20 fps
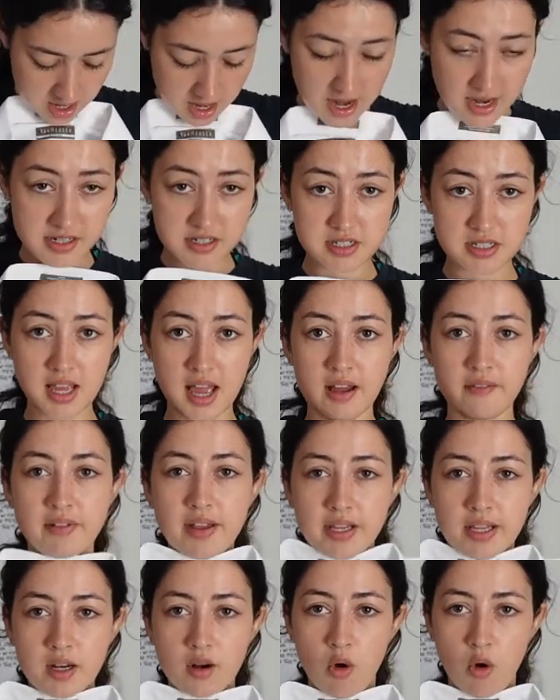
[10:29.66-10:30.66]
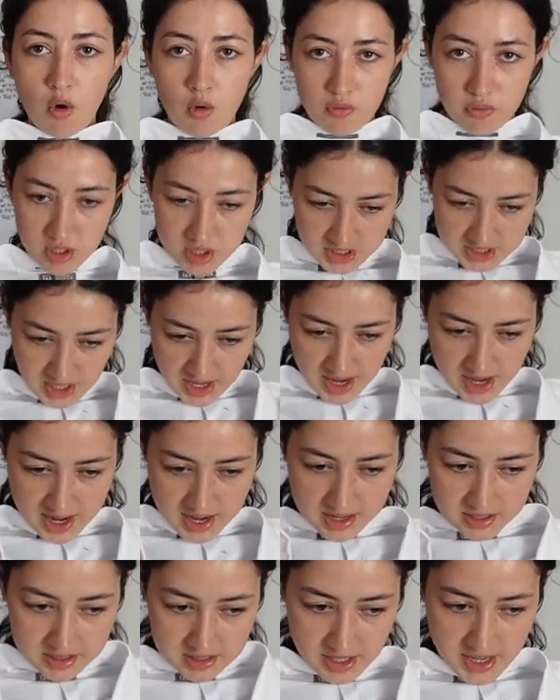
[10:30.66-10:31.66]
and just have like an
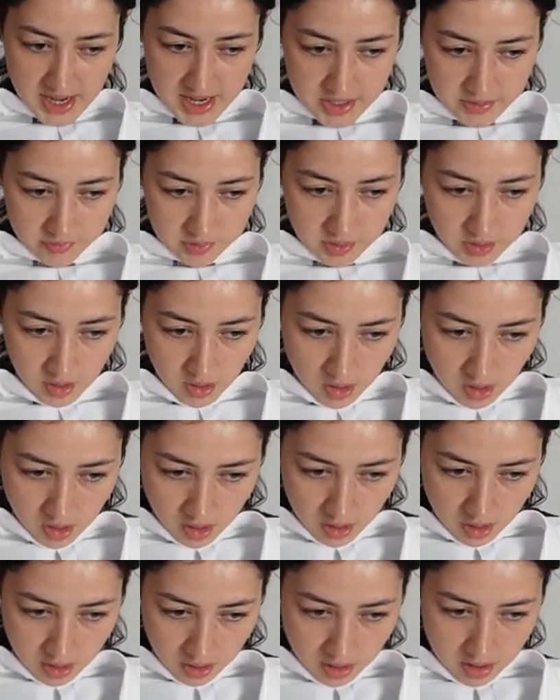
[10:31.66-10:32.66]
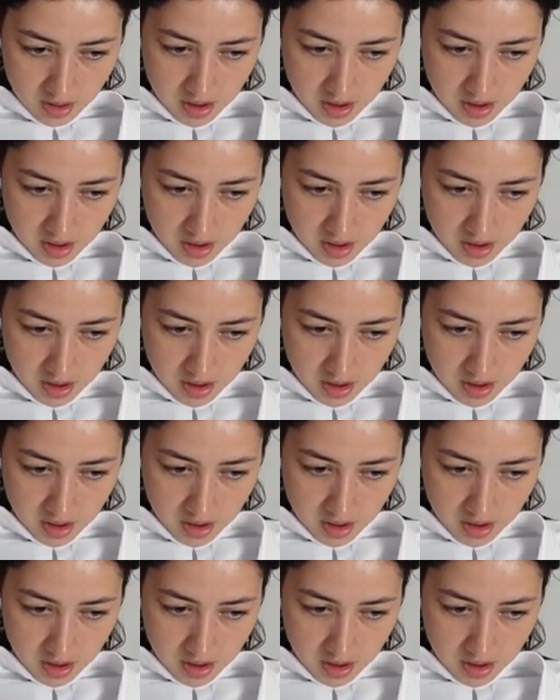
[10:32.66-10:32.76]
oversized kind of long